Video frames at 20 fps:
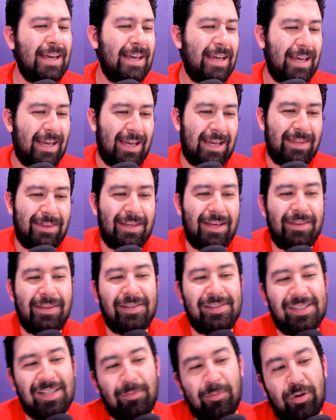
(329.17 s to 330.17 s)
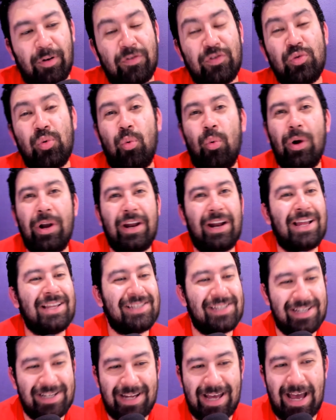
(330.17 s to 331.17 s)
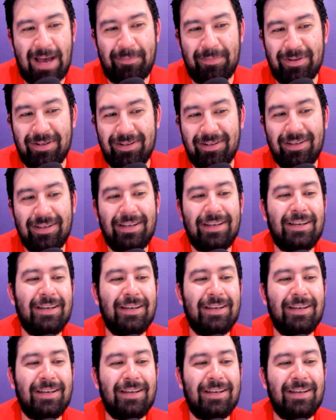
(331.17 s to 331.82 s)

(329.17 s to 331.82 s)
And then the summer of 2019 happened.